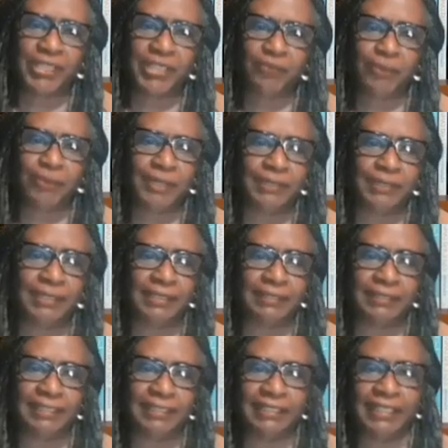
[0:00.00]
that I've been
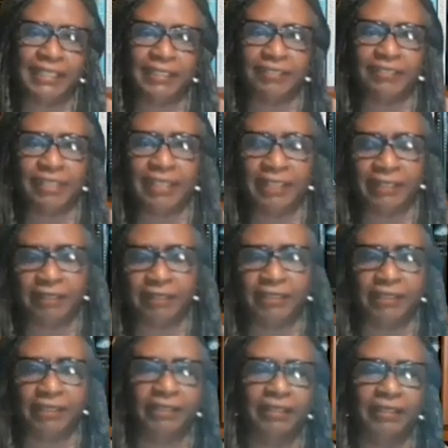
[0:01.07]
in Kings
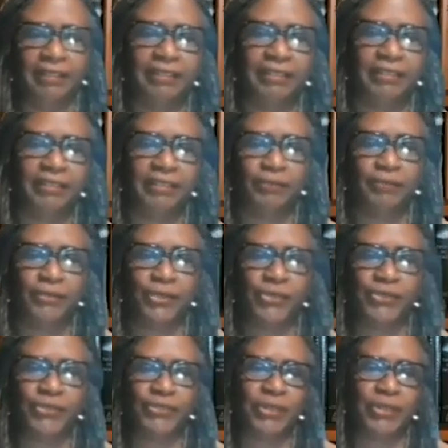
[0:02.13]
County,
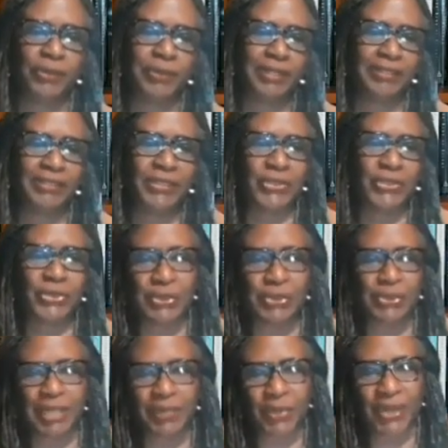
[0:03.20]
versus going
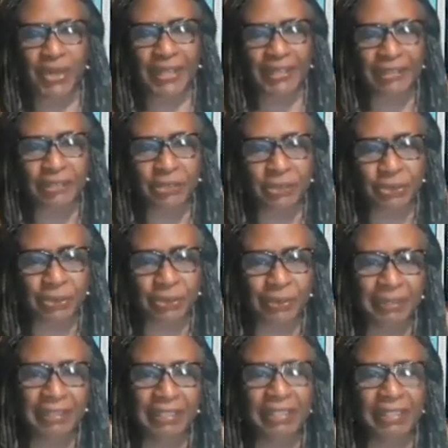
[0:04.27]
to NYU.
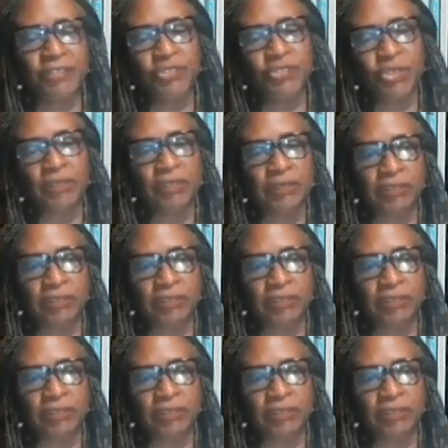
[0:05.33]
Can you talk